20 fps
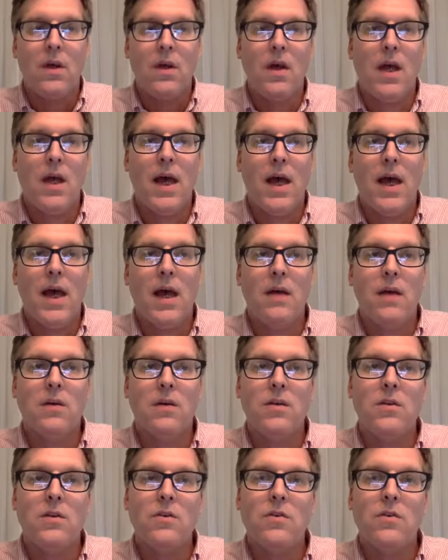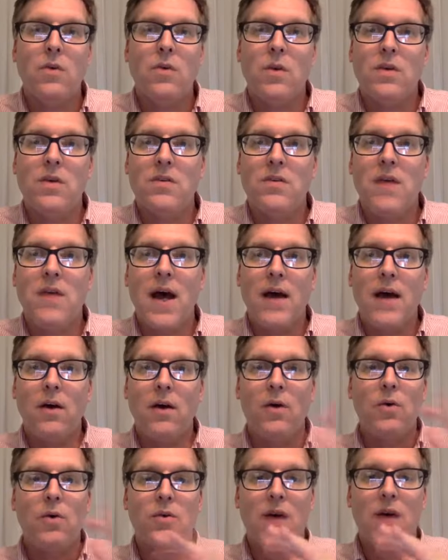And so it's not,
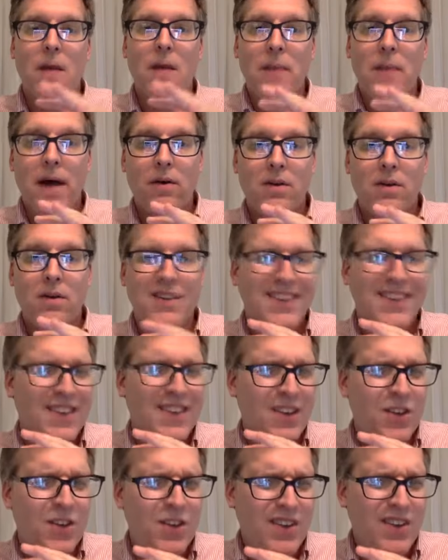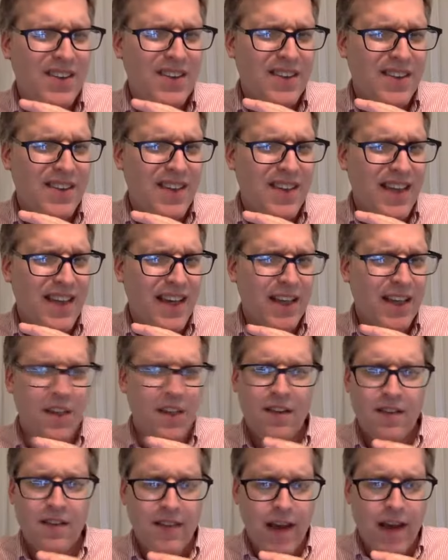oh, timeout, oh, yeah, you
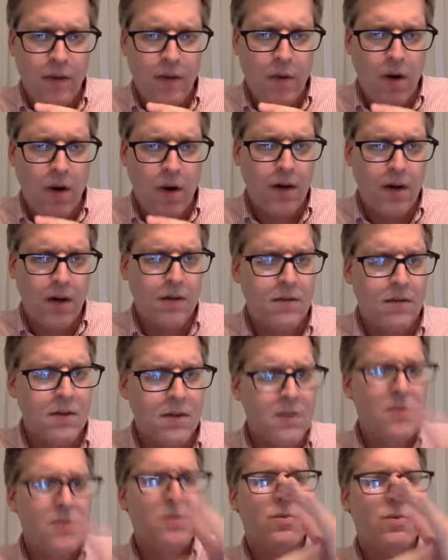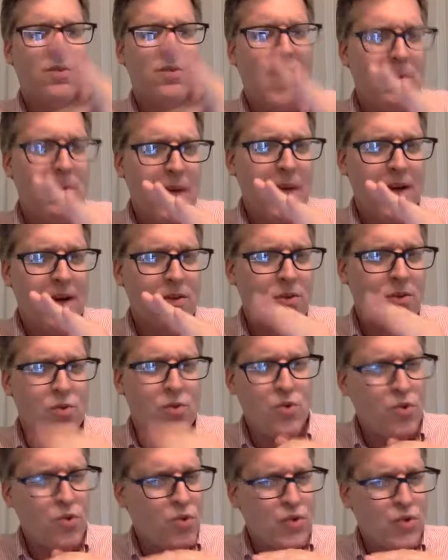did that wrong. Oh, timeout,
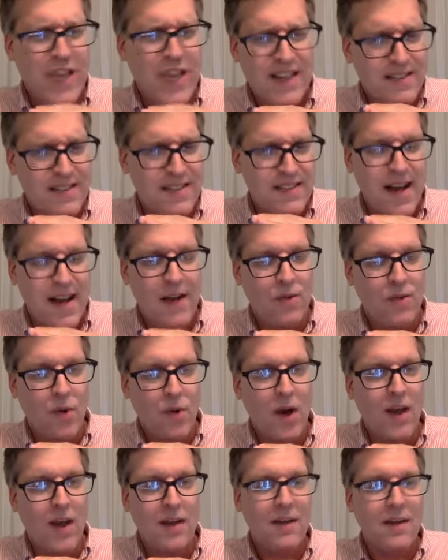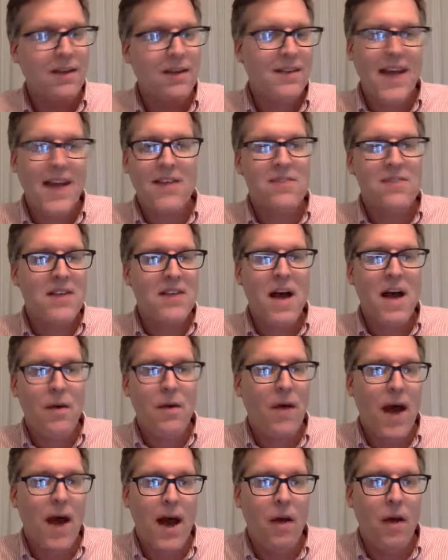ooh, that's not right. That's not
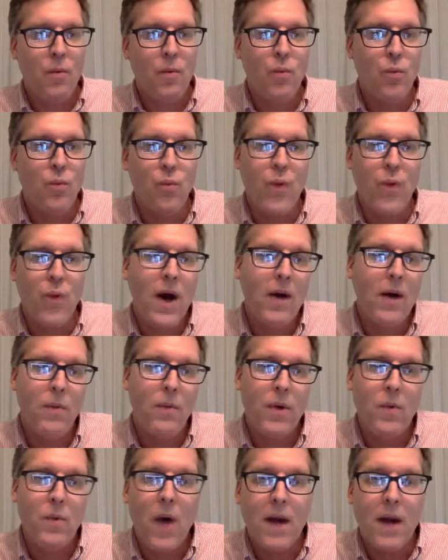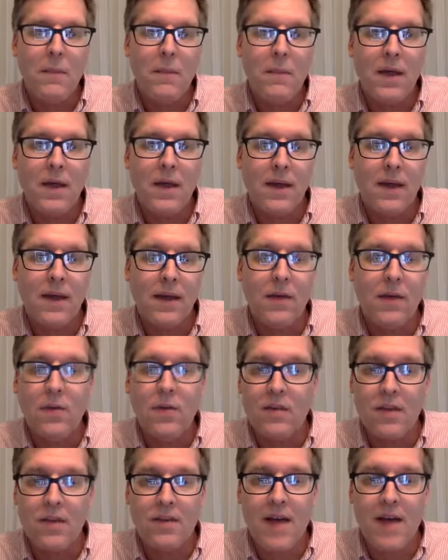how we want to be
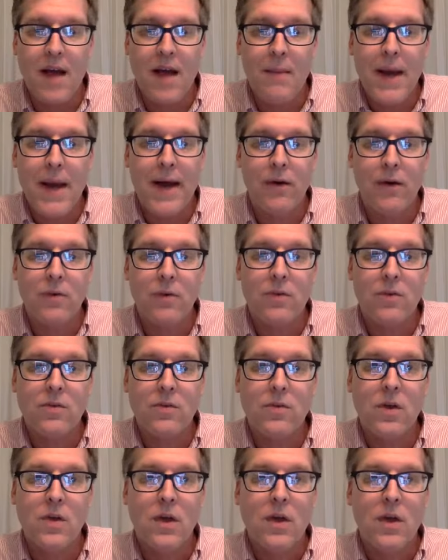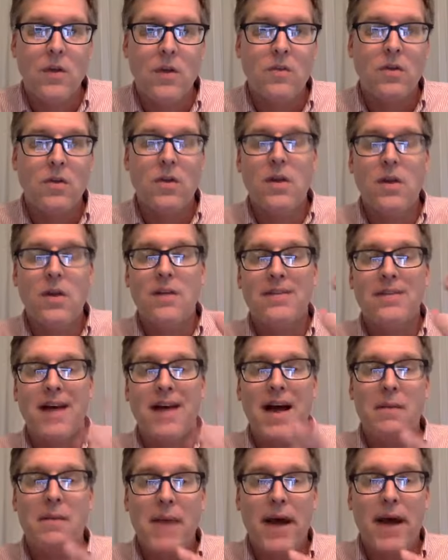using the timeouts. So you can
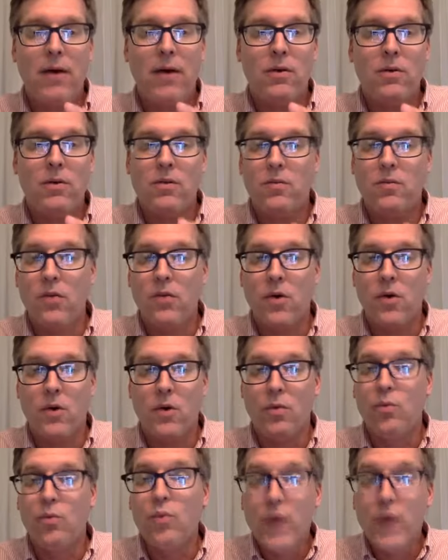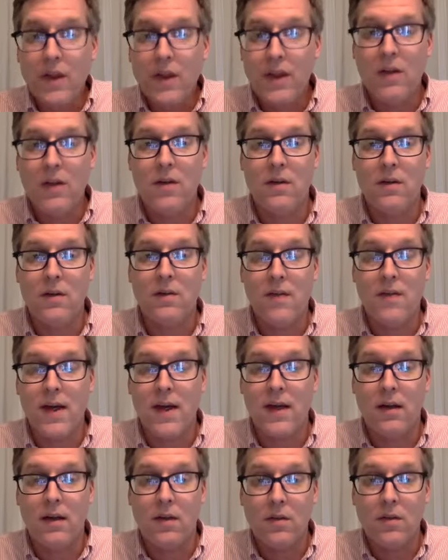time out for really good things.